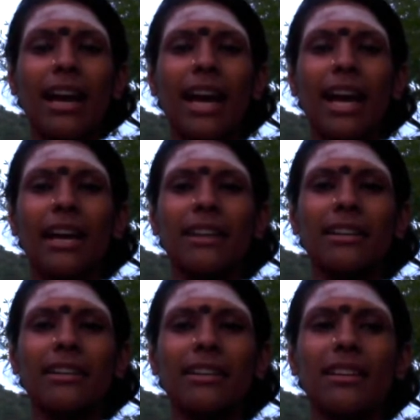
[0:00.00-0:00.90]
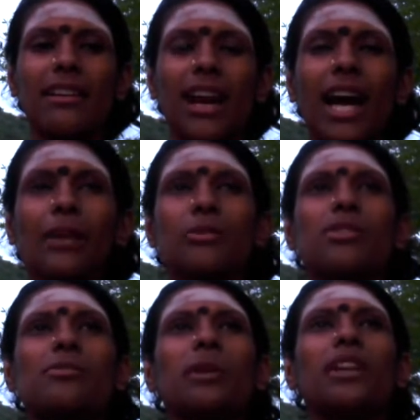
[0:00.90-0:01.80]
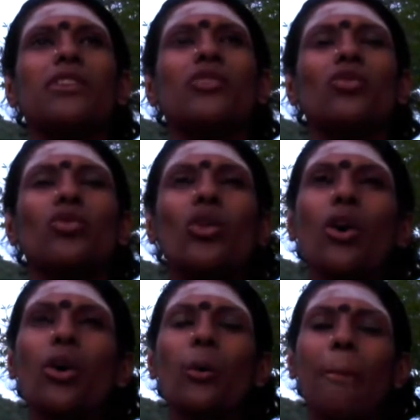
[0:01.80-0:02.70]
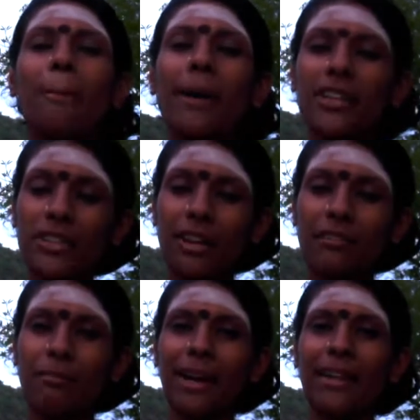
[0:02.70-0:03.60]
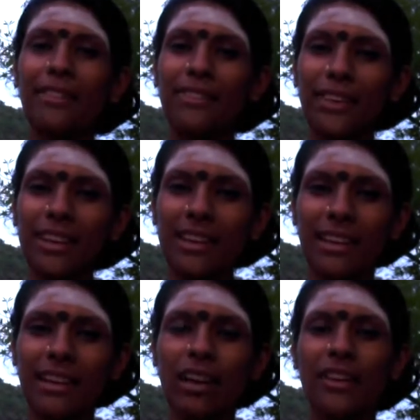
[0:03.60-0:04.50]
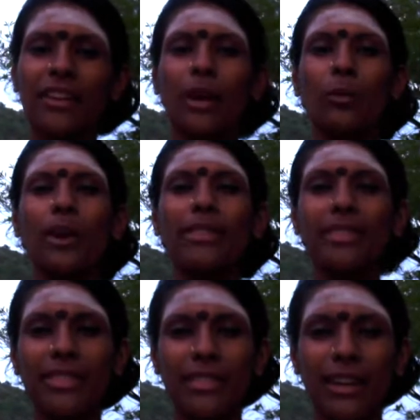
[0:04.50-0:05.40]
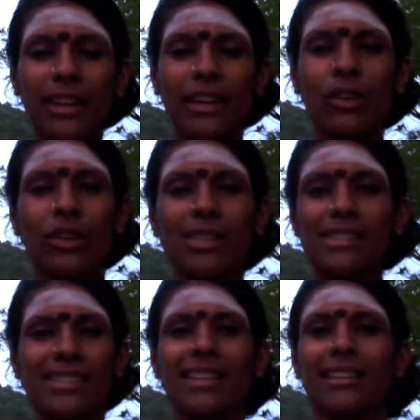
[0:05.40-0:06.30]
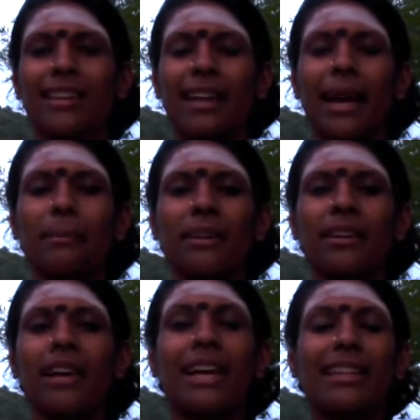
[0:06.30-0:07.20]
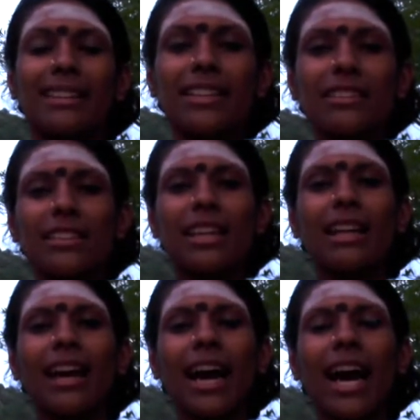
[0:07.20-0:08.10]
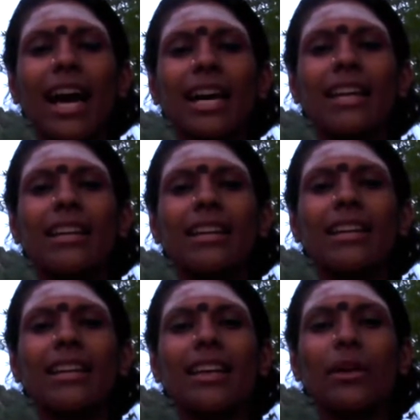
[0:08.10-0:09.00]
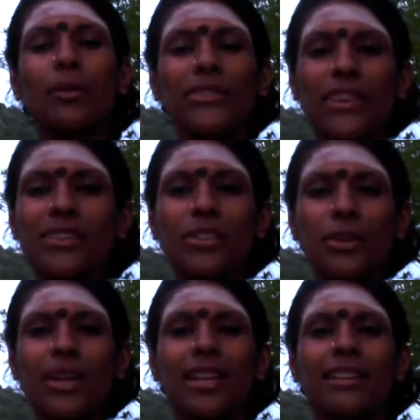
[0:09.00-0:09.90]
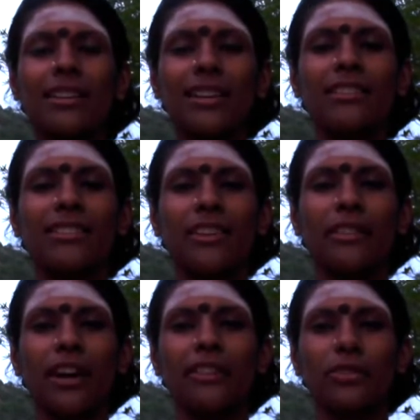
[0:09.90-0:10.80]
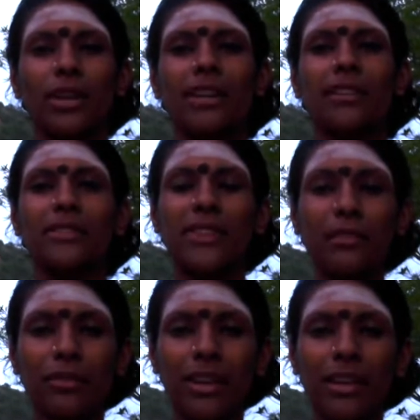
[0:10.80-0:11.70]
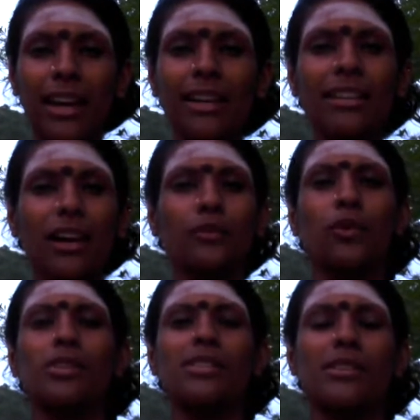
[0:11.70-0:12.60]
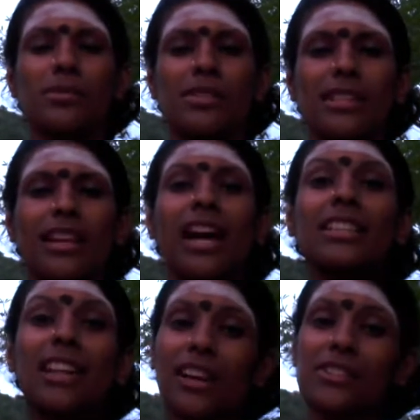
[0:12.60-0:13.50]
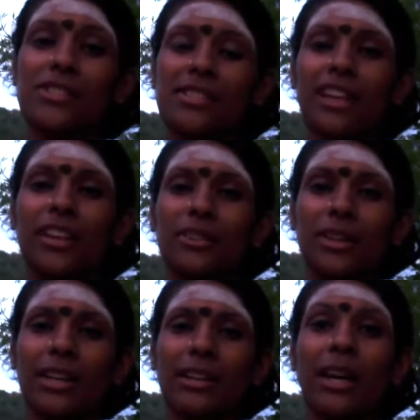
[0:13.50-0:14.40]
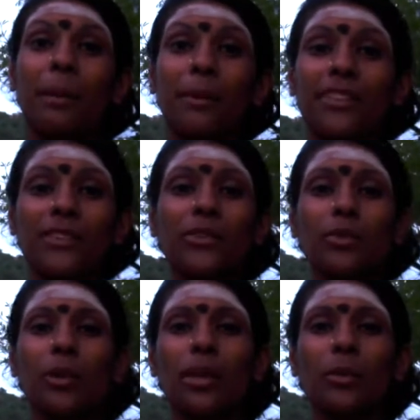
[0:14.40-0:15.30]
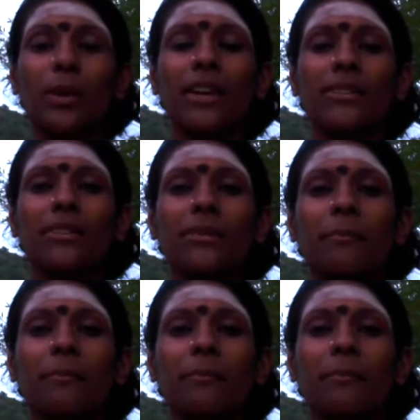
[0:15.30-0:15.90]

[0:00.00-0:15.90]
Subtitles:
And I would spend so much of my thinking on that one thing or incident that happened. Literally, I was integrated into the thought trend of suffering. And of course, this was an unconscious thought trend, but this is what it was.